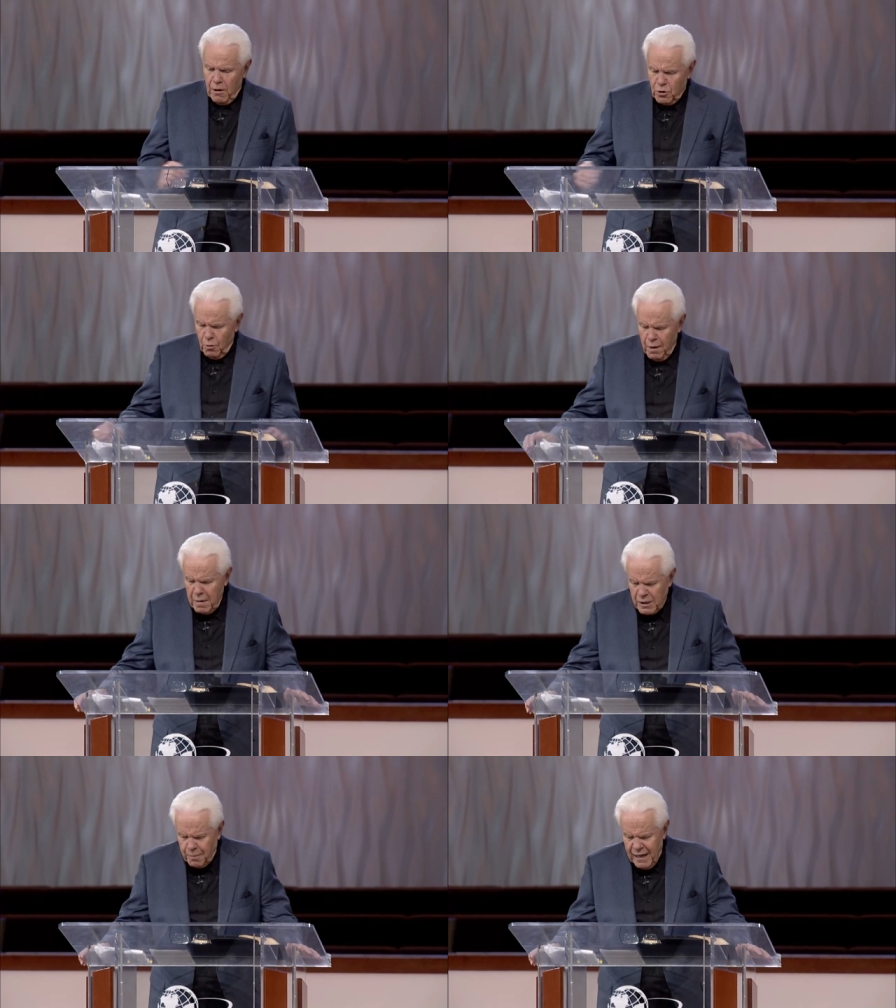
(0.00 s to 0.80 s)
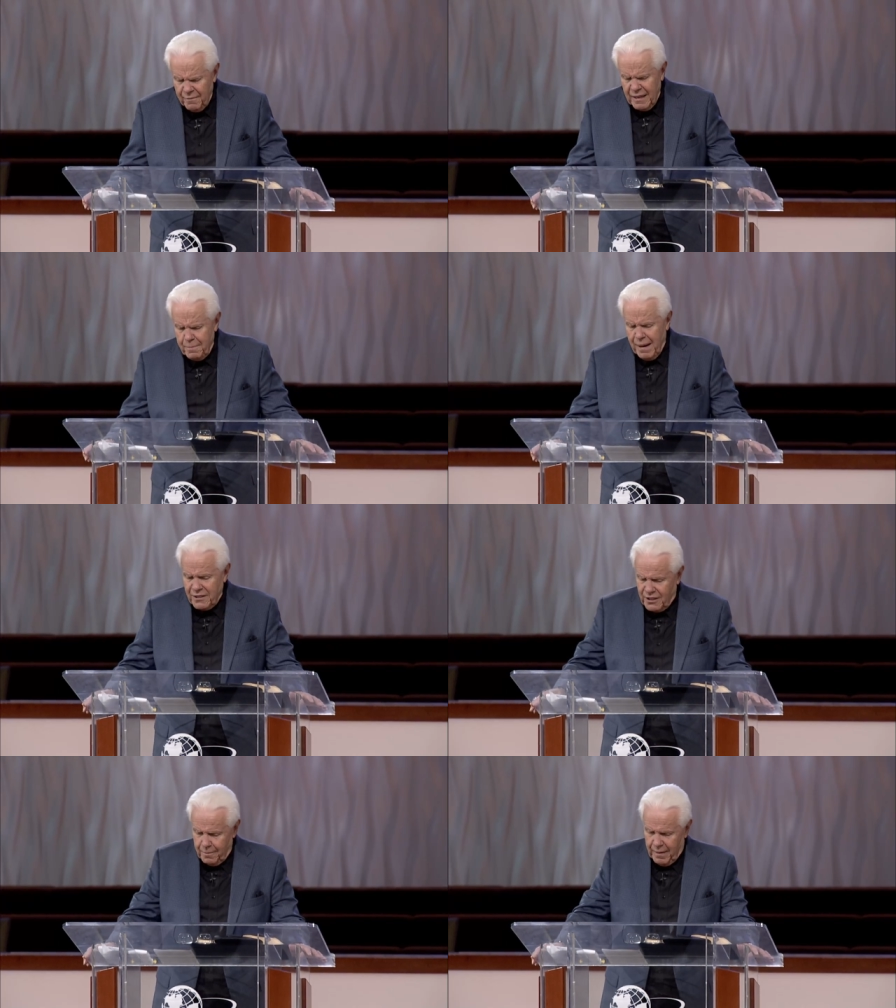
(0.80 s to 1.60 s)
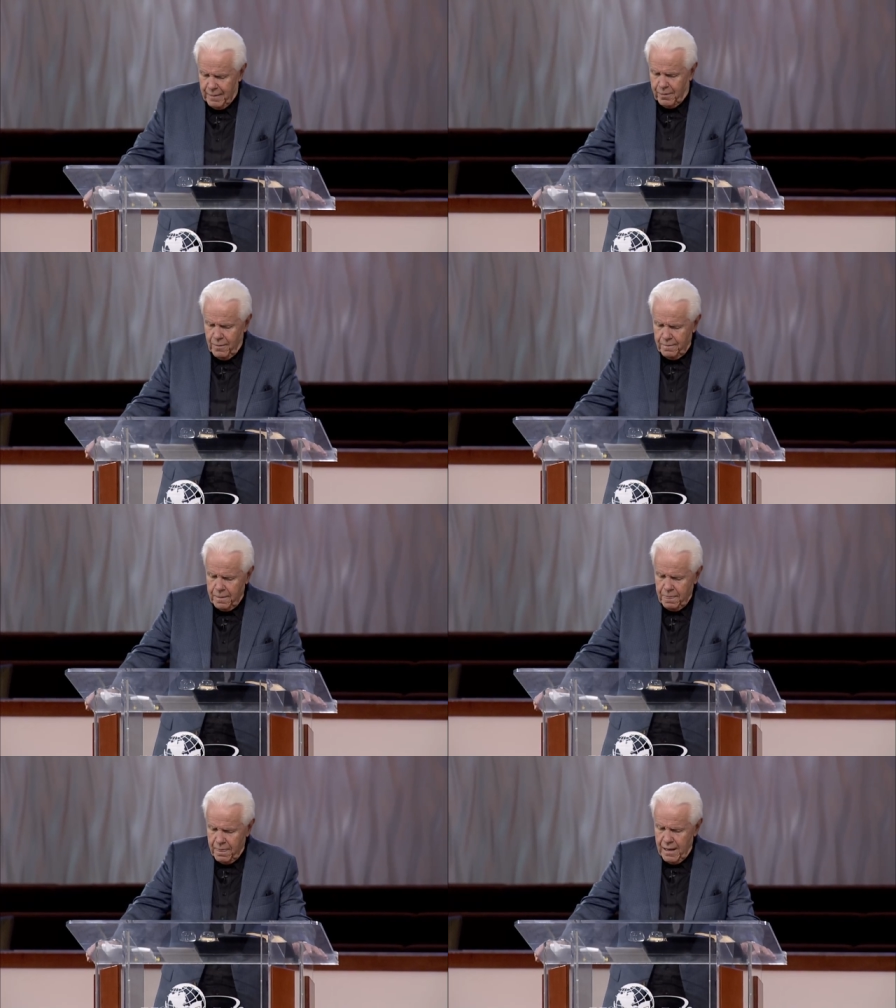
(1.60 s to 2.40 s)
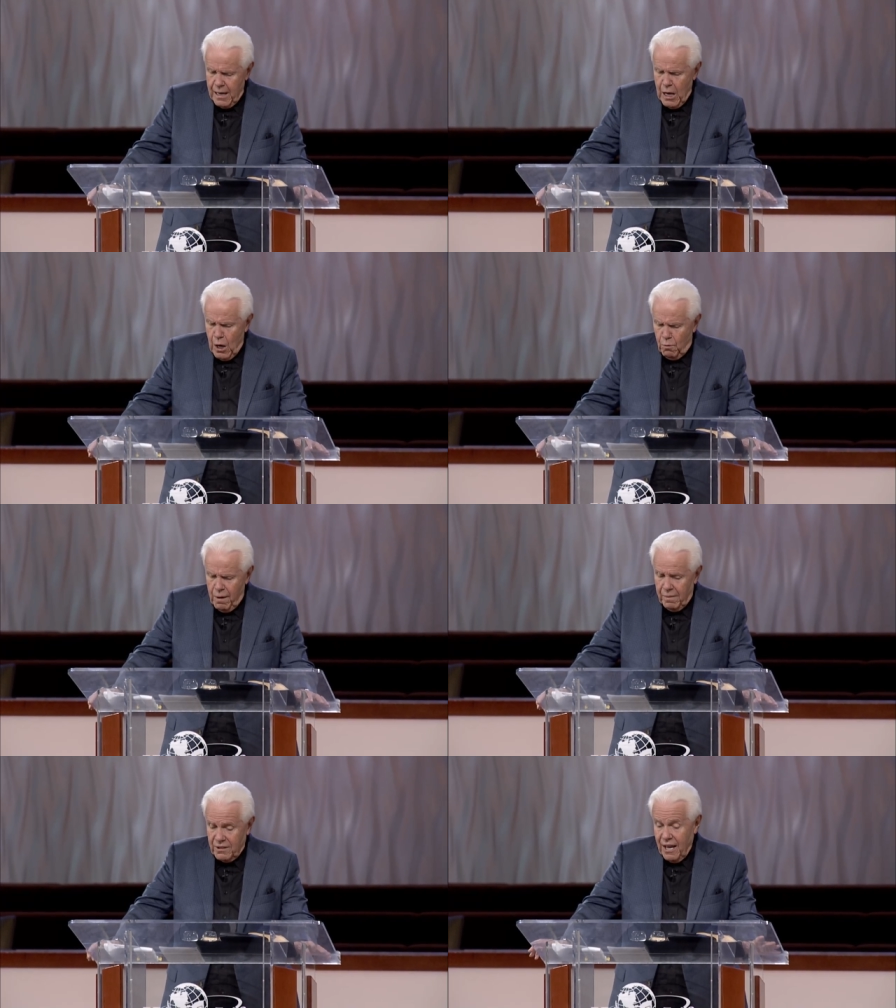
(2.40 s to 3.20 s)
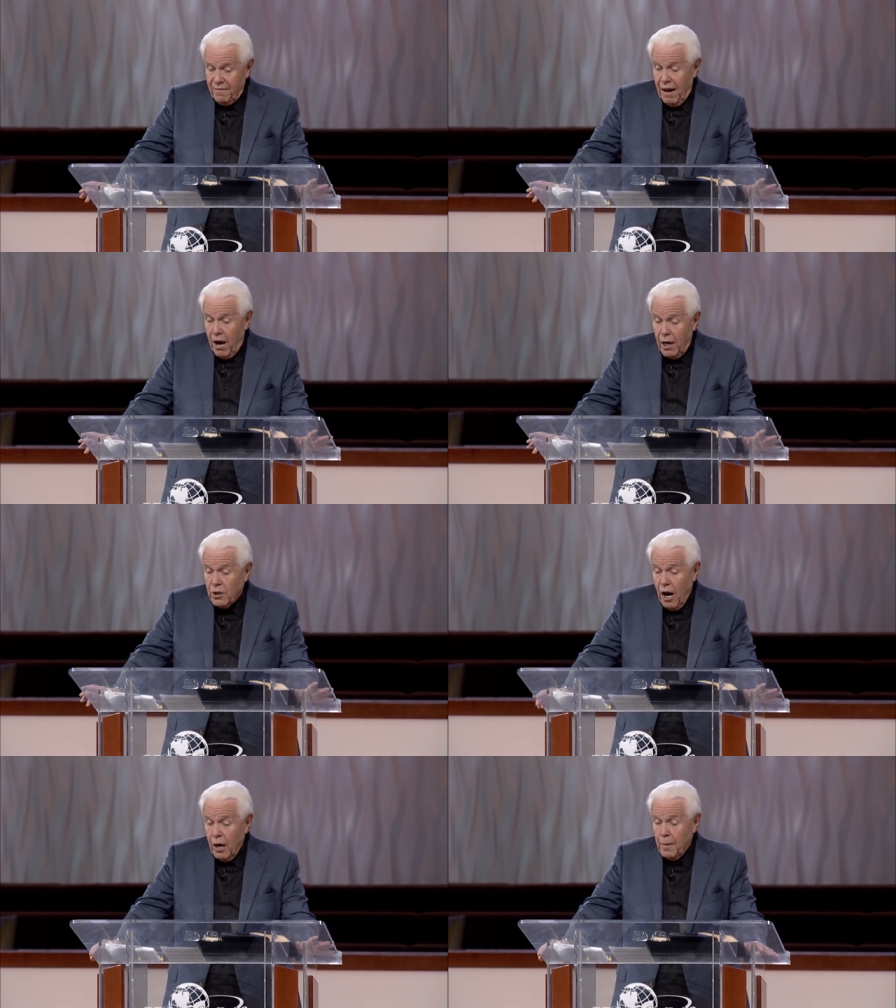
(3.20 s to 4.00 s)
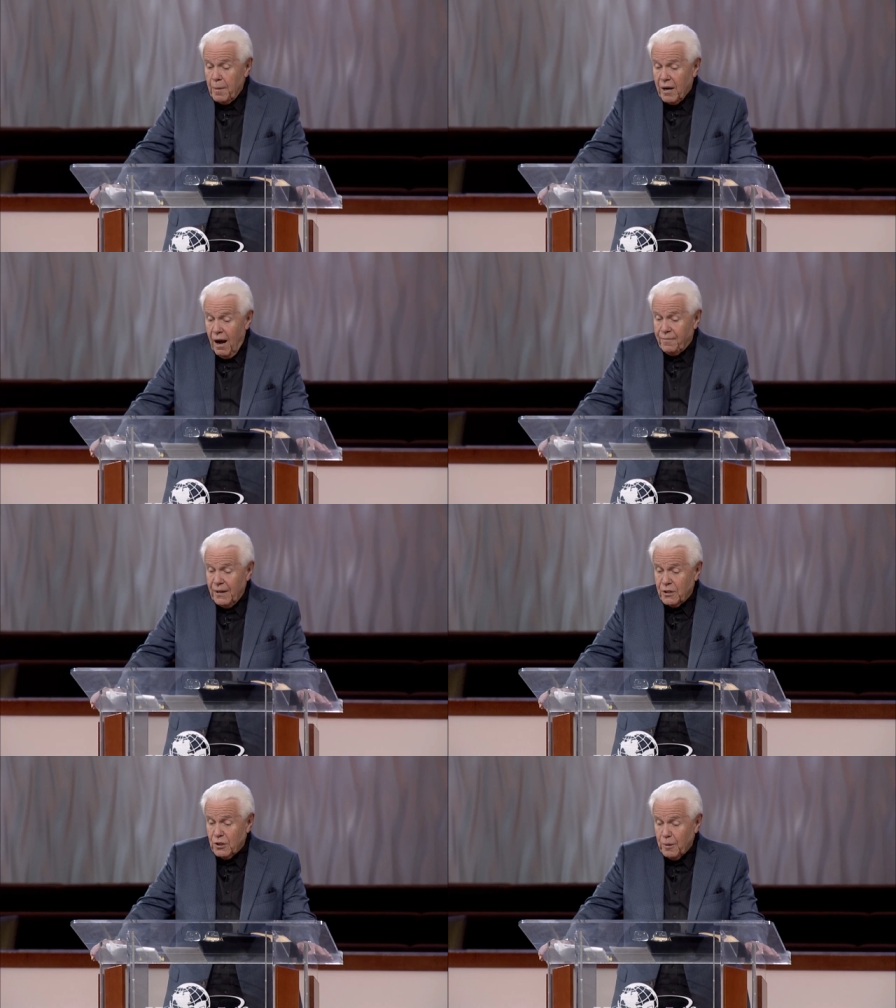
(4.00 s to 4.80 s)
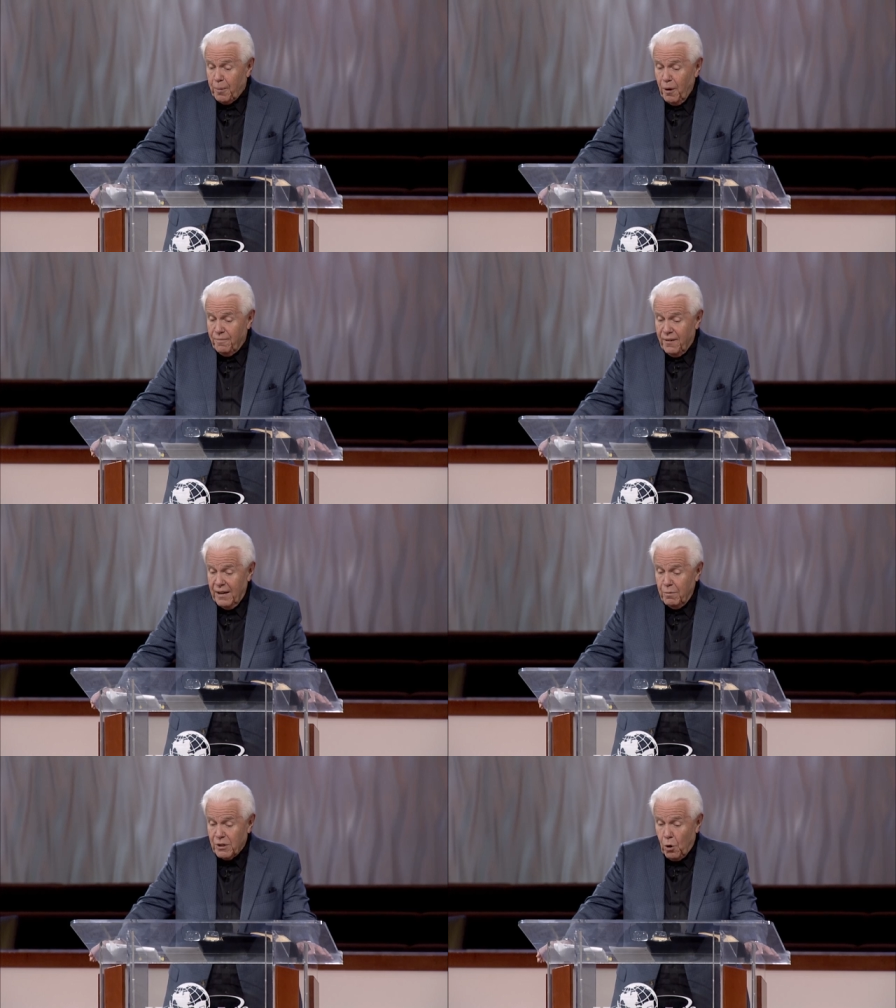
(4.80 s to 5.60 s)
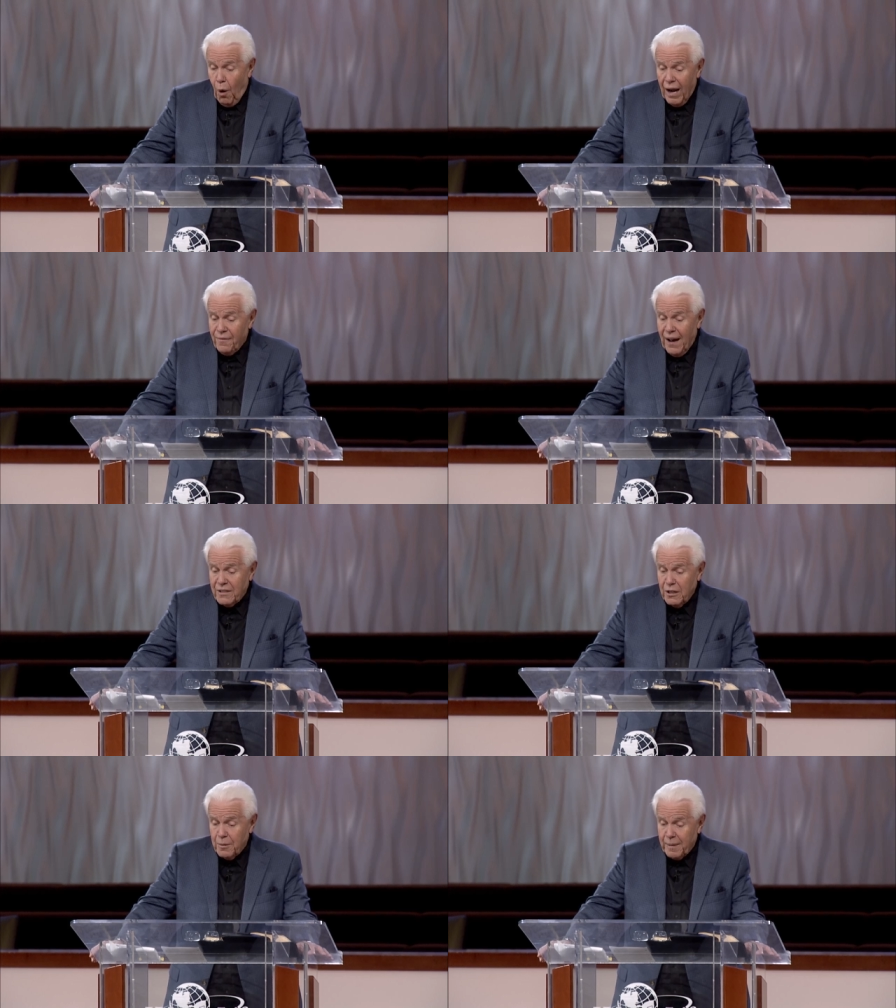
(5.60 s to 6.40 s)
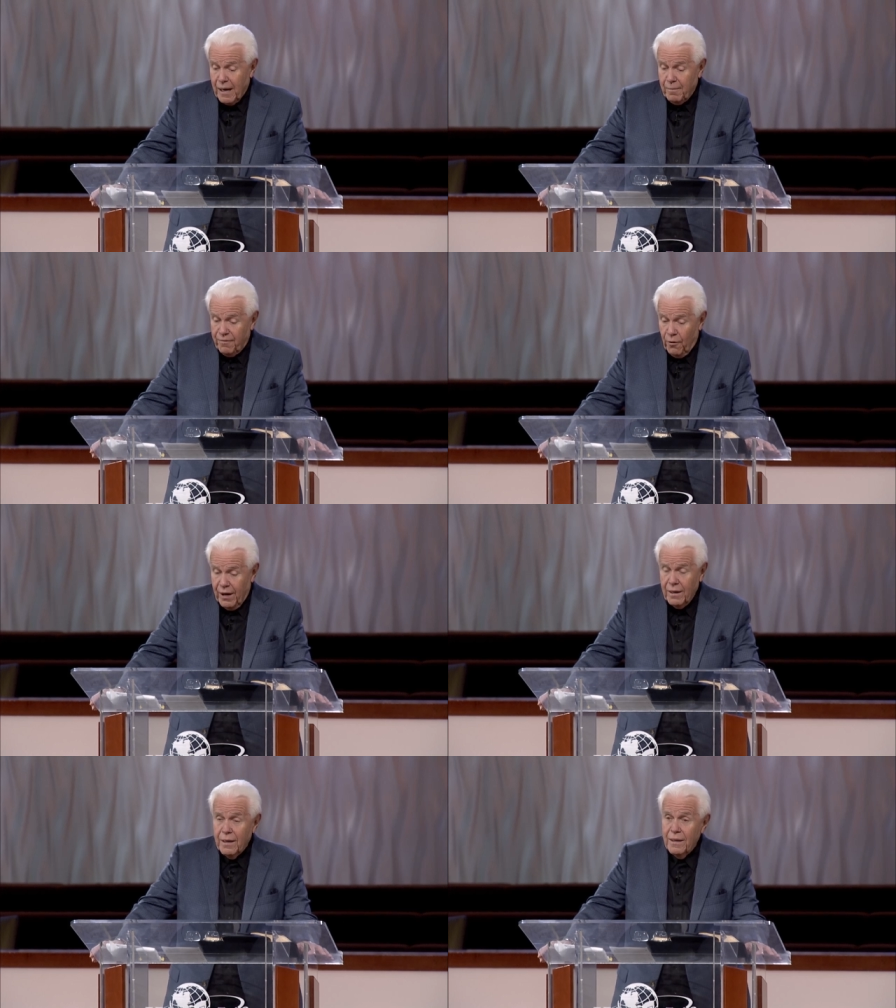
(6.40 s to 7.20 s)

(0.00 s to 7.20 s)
So we must believe in the best of people. We must have that unconquerable confidence and superb faith, which qualifies us to become a friend.